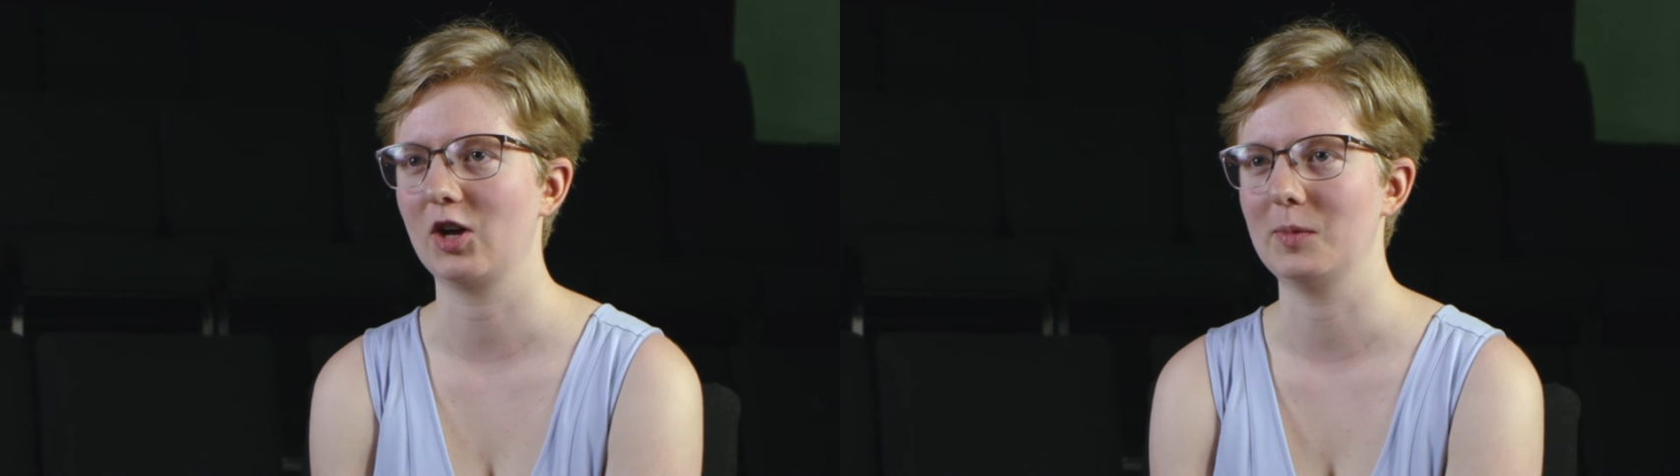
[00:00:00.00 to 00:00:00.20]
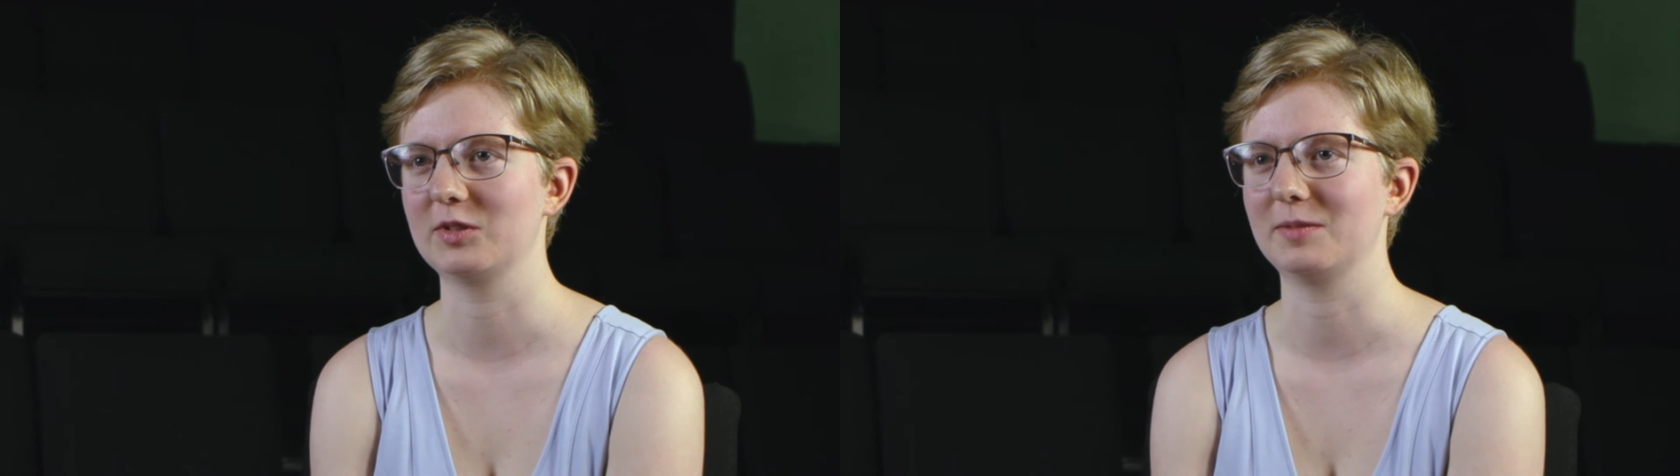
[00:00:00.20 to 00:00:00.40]

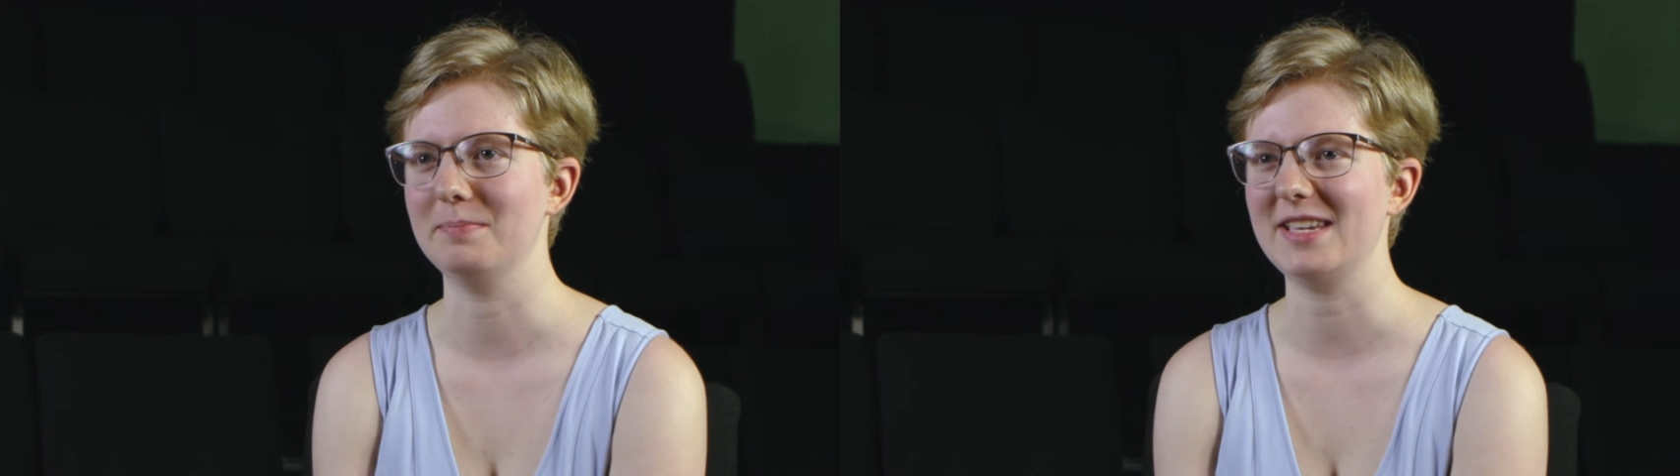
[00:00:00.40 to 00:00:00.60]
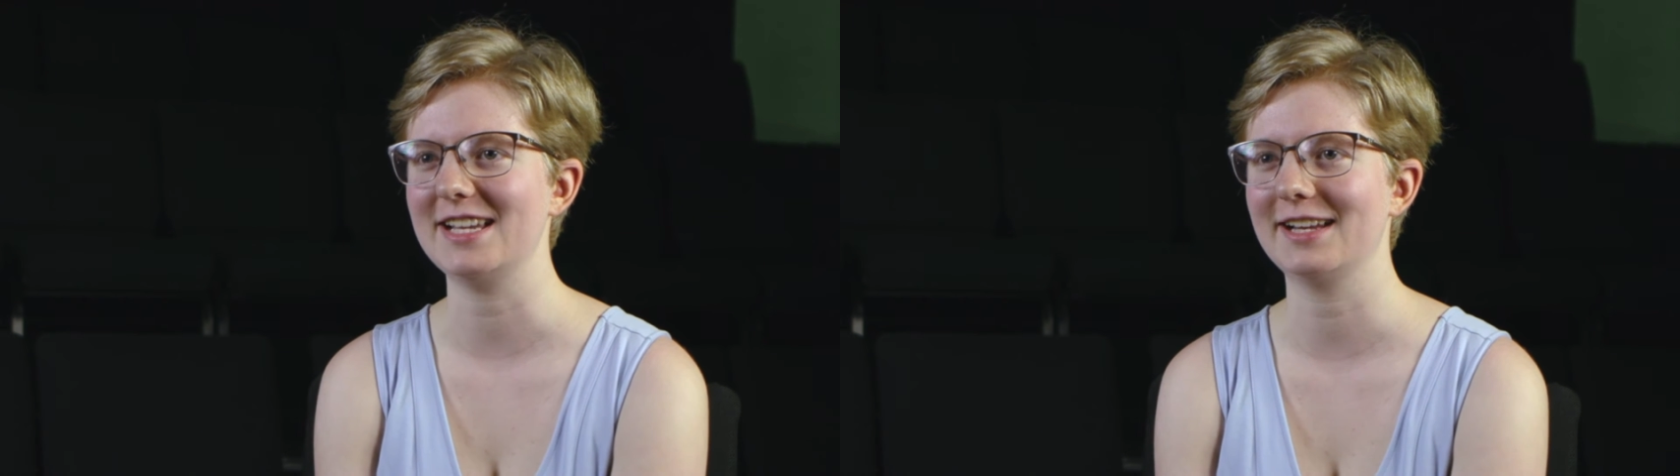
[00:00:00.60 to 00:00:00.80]
like almost
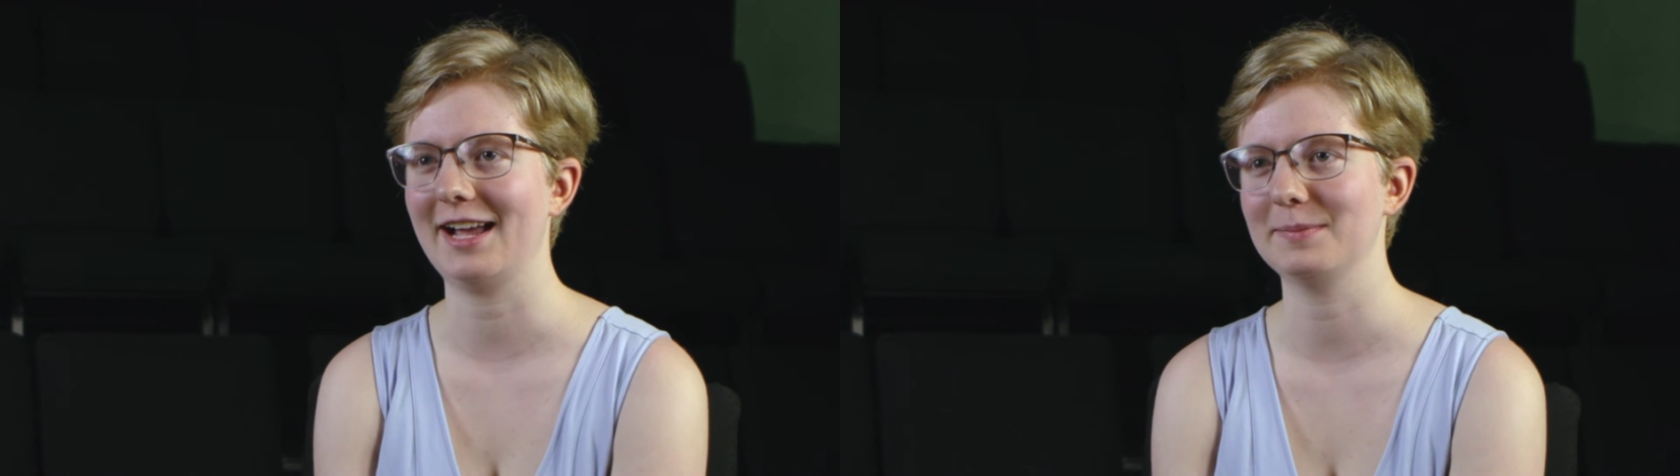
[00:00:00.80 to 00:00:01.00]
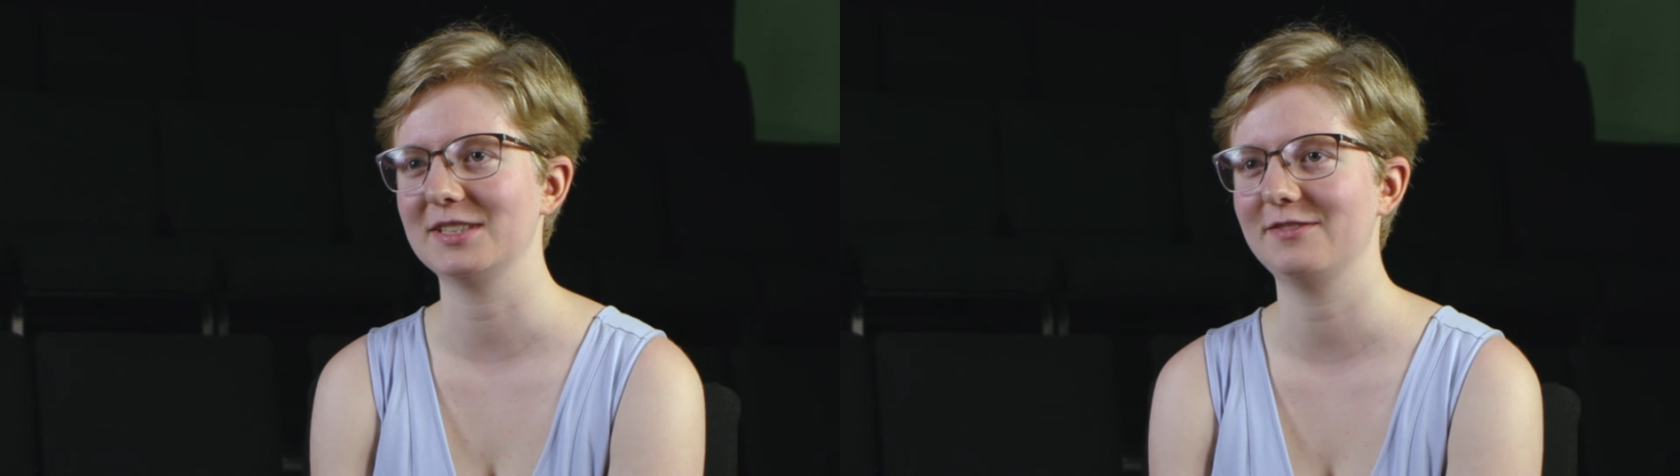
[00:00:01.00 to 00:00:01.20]
mean
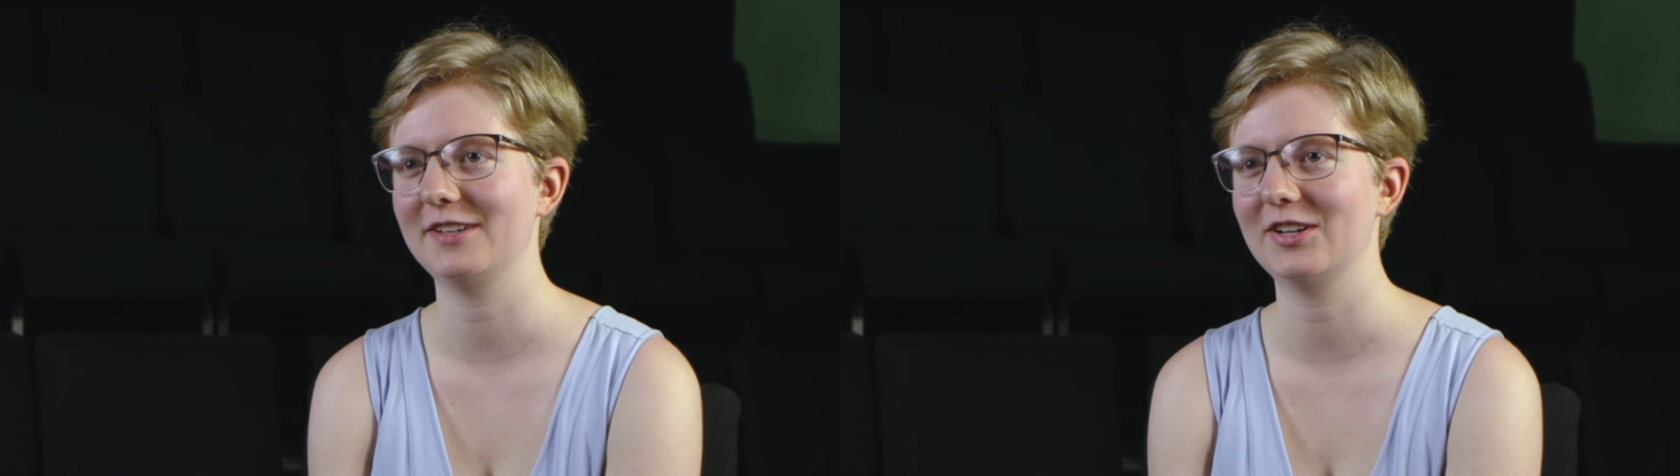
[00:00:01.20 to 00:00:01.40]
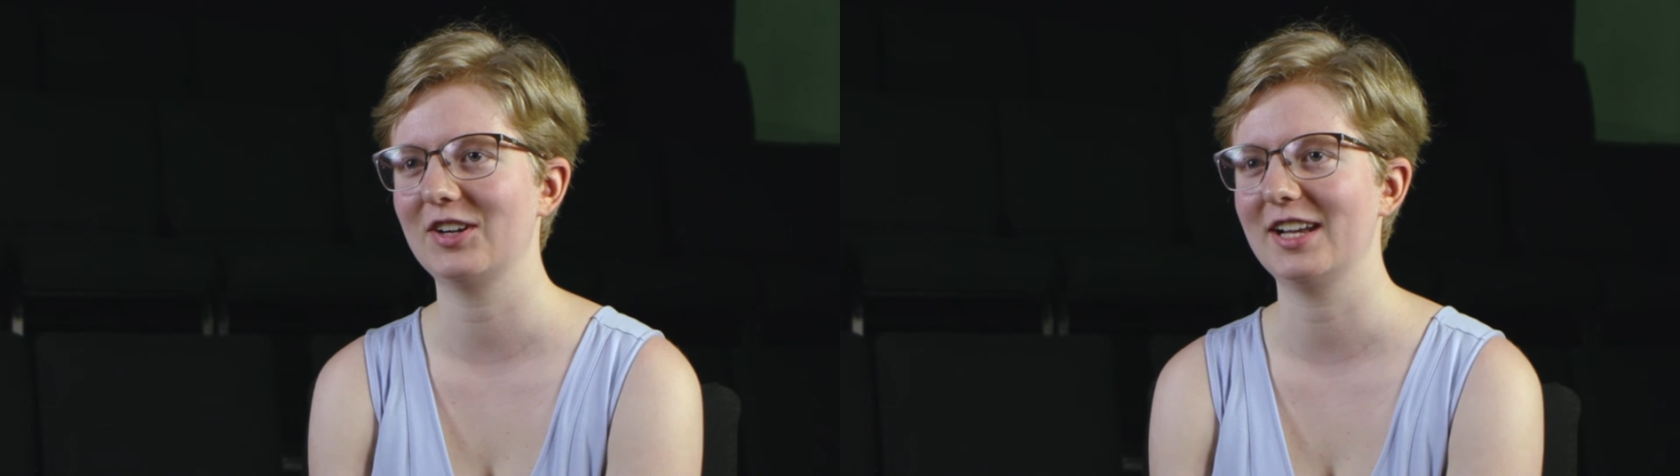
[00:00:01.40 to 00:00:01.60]

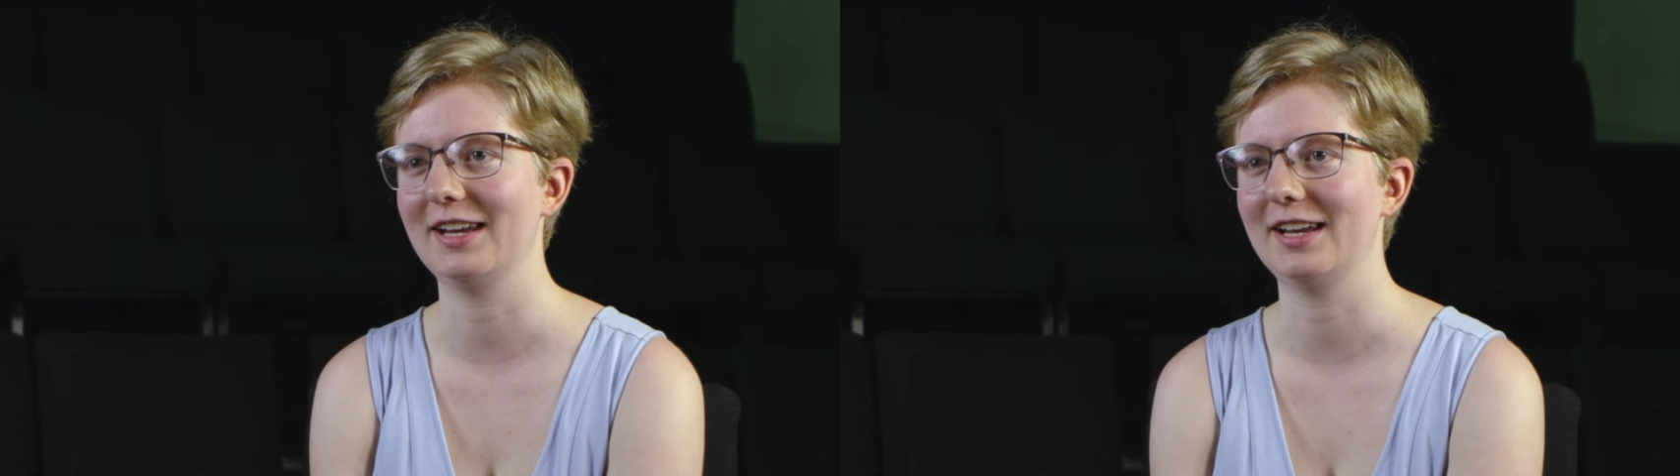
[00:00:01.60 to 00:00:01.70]
atmosphere,